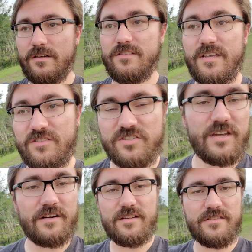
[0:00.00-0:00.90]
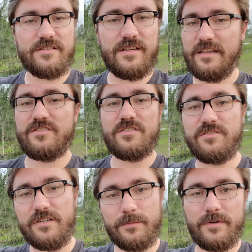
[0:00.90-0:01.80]
Sagittarius, Cancer,
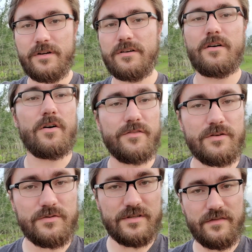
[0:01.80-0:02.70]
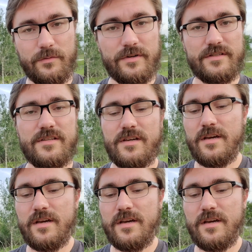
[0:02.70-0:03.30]
Libra, all those different ones.